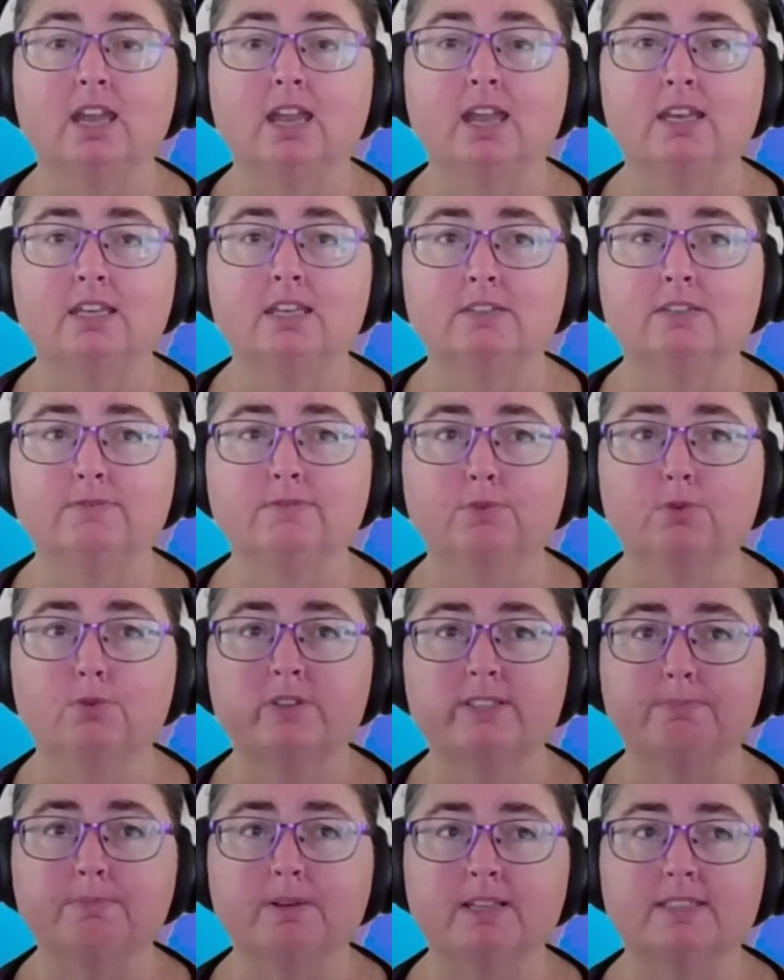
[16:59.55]
and
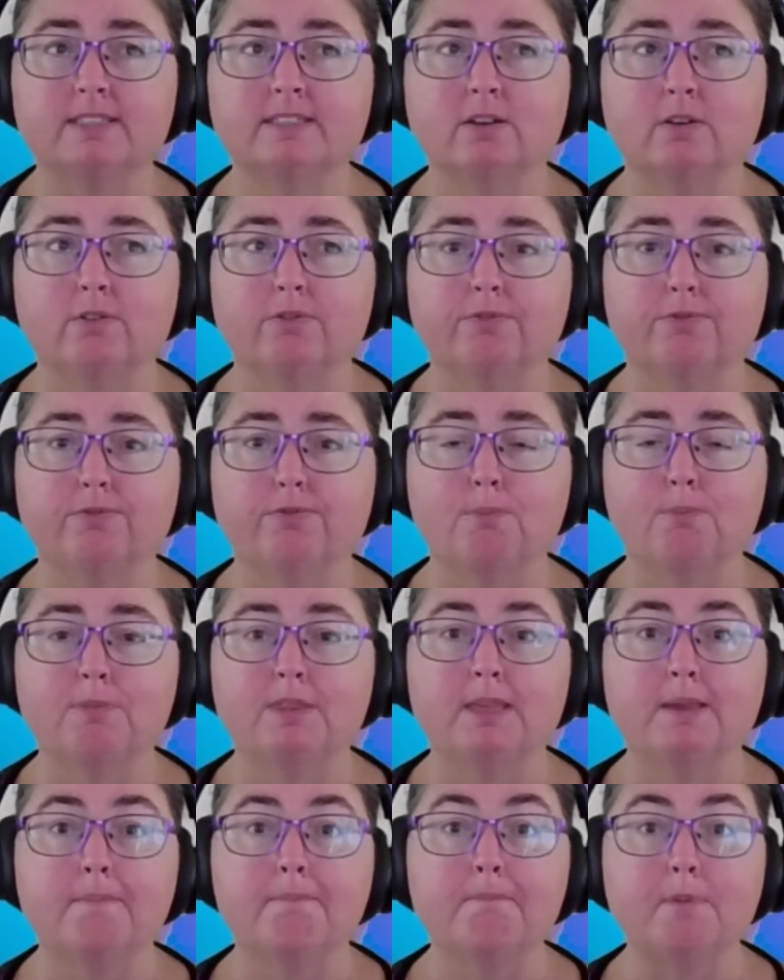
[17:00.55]
divorce myself from
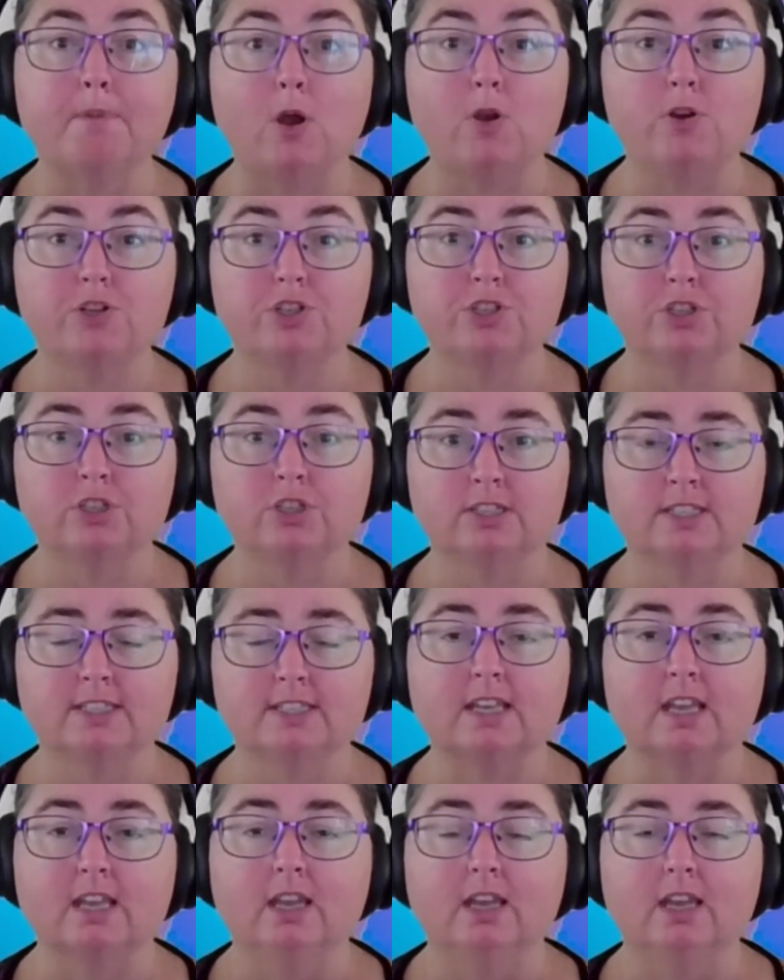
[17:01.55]
the
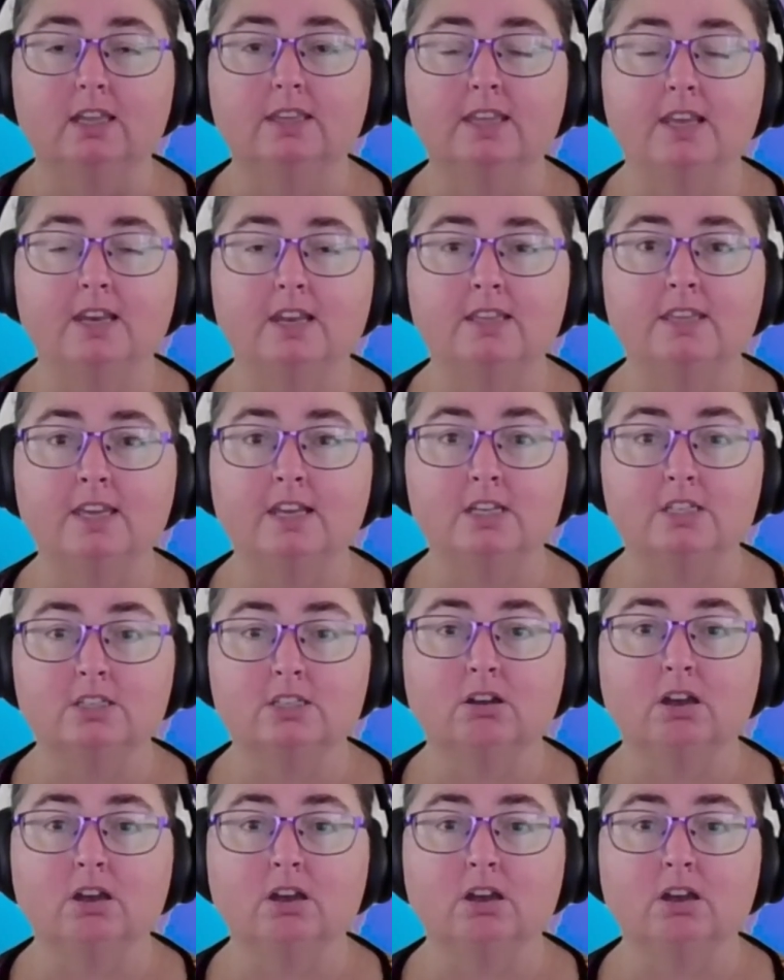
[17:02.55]
emotions that are